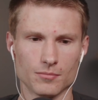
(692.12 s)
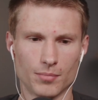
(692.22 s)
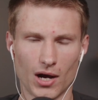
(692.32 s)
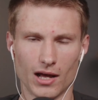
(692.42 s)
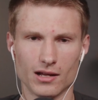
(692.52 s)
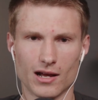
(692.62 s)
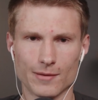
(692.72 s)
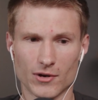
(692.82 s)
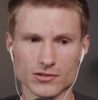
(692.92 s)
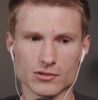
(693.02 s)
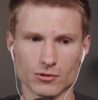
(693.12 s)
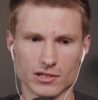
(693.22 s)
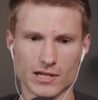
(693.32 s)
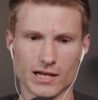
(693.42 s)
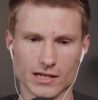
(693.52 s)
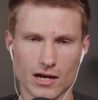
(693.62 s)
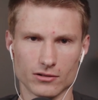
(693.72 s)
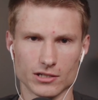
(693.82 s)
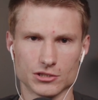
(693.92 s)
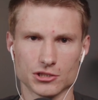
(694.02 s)
but I'm also willing to
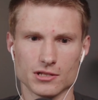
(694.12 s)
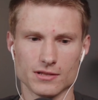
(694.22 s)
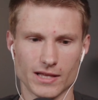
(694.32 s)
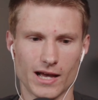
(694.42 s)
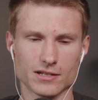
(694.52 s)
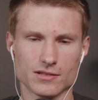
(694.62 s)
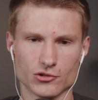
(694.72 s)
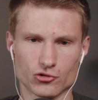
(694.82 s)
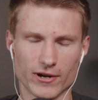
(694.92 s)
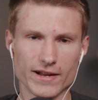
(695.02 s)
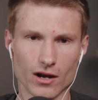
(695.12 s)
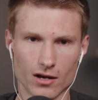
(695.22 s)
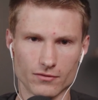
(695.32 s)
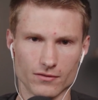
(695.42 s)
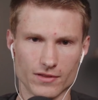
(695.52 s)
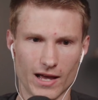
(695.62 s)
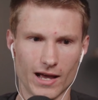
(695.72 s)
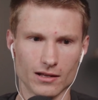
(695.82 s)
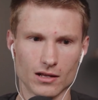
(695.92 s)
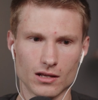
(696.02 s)
acknowledge that the trade-off of
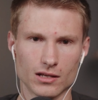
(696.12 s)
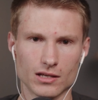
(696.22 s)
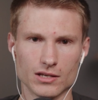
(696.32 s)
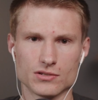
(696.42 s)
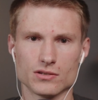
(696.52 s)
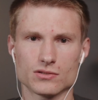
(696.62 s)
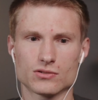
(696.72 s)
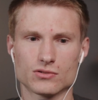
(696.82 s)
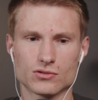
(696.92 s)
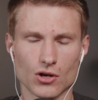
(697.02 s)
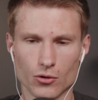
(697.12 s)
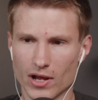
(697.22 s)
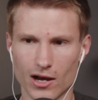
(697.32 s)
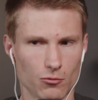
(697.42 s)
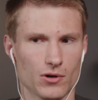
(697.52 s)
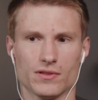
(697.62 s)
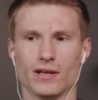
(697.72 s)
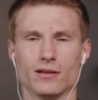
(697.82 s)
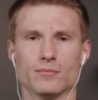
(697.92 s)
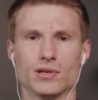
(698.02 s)
that is so not worth
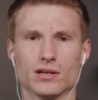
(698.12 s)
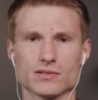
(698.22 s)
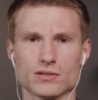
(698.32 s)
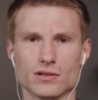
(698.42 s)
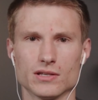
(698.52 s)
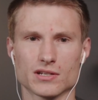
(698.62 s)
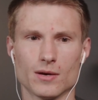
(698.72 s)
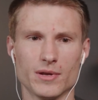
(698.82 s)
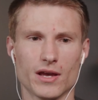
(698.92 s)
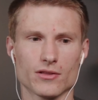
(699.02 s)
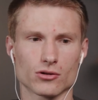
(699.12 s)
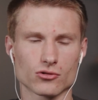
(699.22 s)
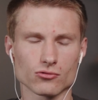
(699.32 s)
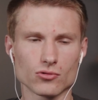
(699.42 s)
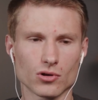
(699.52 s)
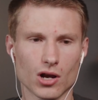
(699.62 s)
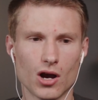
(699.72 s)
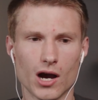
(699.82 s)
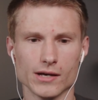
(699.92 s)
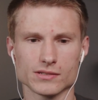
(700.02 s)
it, because it's coming at the cruel
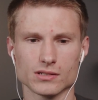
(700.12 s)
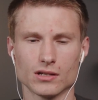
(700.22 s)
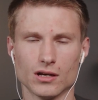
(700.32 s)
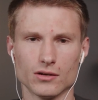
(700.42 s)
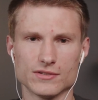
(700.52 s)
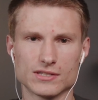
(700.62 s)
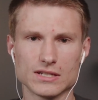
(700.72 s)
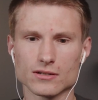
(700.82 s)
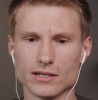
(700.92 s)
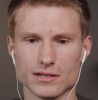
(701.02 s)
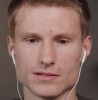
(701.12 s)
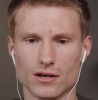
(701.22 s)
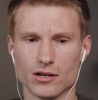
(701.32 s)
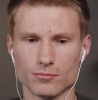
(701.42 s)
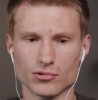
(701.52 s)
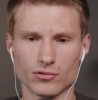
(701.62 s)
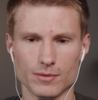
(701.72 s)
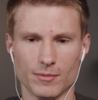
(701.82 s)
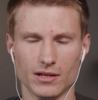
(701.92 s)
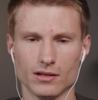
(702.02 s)
cost of serious
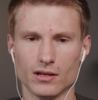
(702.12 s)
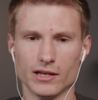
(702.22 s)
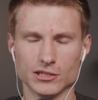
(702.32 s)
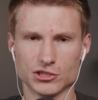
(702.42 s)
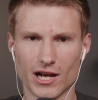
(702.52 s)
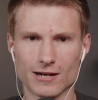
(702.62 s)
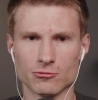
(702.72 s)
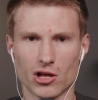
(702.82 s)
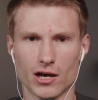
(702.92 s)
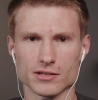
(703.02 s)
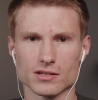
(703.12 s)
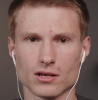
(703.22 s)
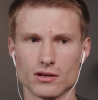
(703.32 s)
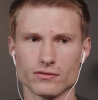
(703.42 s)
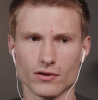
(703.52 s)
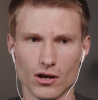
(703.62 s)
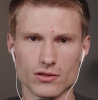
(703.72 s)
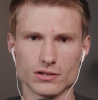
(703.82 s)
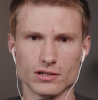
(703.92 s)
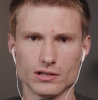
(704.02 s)
unemployment and job loss for
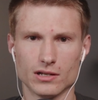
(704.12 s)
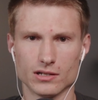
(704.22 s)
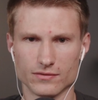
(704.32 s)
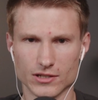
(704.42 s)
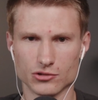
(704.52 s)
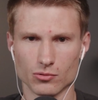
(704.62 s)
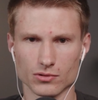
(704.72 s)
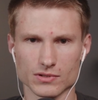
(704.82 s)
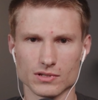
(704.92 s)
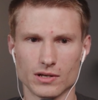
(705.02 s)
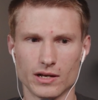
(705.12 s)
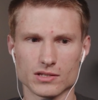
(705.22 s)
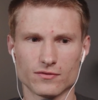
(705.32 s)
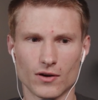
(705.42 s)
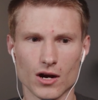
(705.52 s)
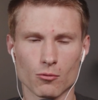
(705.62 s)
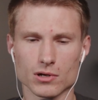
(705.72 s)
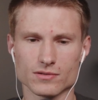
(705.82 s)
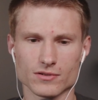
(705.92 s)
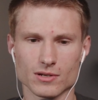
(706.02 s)
other individuals. And it's far
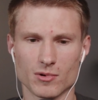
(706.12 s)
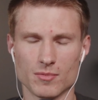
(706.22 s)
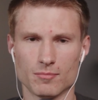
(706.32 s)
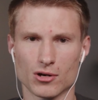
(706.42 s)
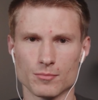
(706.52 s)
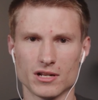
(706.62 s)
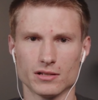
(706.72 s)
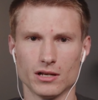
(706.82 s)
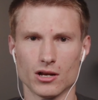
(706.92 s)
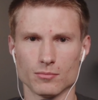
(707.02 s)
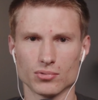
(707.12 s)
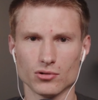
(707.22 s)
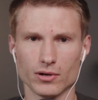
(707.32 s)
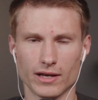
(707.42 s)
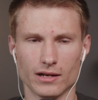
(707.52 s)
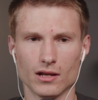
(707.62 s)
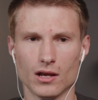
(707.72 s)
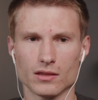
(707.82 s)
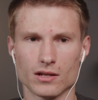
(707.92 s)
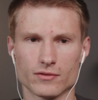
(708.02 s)
worse for someone to be permanently unemployed
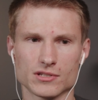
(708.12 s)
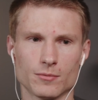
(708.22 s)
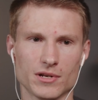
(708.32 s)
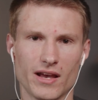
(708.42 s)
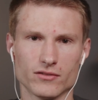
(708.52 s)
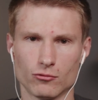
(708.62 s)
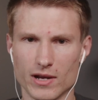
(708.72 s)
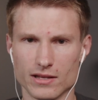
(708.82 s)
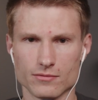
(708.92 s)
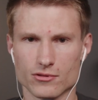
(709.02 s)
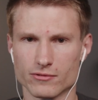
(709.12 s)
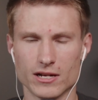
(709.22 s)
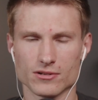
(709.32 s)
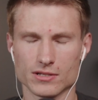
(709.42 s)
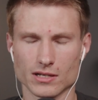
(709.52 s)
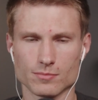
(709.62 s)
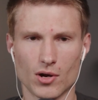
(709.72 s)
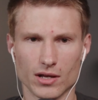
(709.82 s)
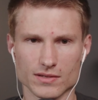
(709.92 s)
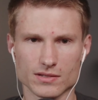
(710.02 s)
than for someone to have to wait 3 or 6
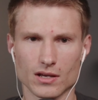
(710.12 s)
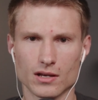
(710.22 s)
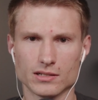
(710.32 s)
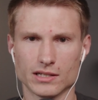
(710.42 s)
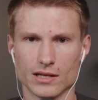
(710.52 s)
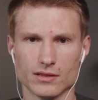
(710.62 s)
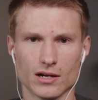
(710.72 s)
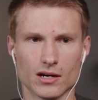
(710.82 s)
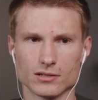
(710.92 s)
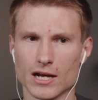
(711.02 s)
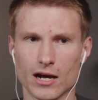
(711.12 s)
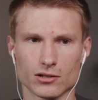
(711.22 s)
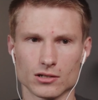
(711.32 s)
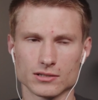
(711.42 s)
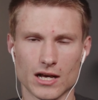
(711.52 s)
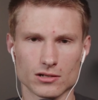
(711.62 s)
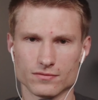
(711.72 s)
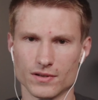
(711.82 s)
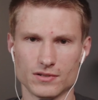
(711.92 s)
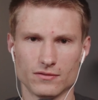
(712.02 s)
months to get their
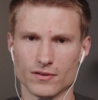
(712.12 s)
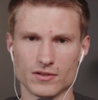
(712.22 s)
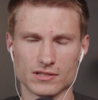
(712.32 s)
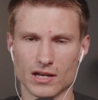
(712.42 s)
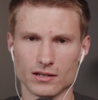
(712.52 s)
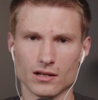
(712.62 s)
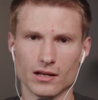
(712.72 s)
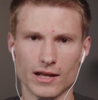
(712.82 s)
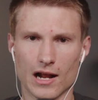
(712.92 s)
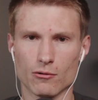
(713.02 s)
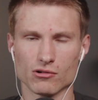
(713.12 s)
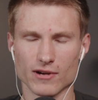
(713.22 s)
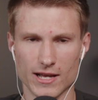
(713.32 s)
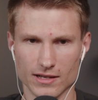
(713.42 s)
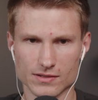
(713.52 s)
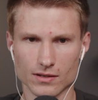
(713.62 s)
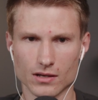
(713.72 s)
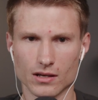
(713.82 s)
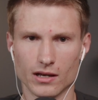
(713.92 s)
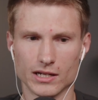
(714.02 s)
$1.50, 50 cent an hour raise.
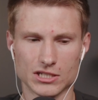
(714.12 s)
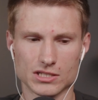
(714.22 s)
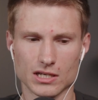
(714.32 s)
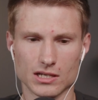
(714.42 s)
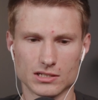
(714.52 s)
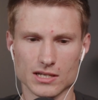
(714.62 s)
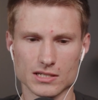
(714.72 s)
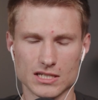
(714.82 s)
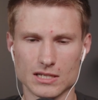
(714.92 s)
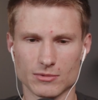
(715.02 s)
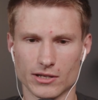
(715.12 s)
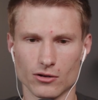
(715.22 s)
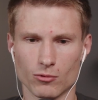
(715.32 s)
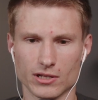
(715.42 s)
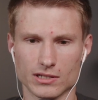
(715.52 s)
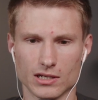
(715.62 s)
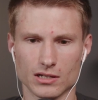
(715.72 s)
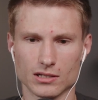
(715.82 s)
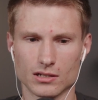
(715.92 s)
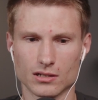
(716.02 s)
And it doesn't seem like you're willing
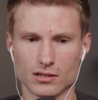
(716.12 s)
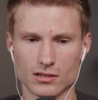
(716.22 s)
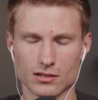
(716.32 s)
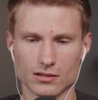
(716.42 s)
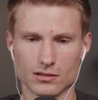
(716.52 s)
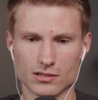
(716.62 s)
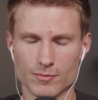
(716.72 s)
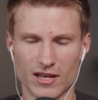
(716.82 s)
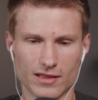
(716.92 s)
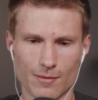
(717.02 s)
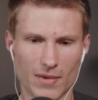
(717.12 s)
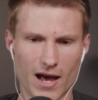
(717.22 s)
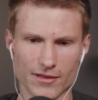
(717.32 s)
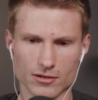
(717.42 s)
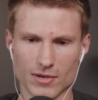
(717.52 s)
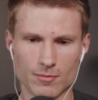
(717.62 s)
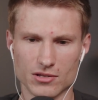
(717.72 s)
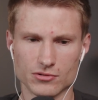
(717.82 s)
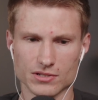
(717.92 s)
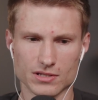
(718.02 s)
to make that math. Or maybe
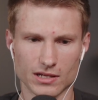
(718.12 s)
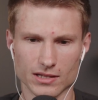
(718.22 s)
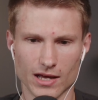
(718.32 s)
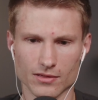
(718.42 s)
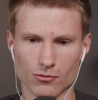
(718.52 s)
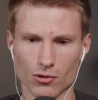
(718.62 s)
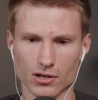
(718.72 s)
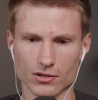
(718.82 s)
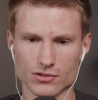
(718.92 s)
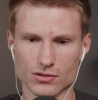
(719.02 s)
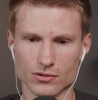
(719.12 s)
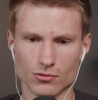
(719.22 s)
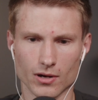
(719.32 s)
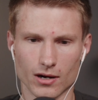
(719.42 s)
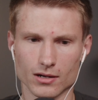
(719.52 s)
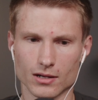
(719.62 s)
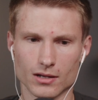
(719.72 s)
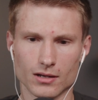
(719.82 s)
you just think that the workers who are,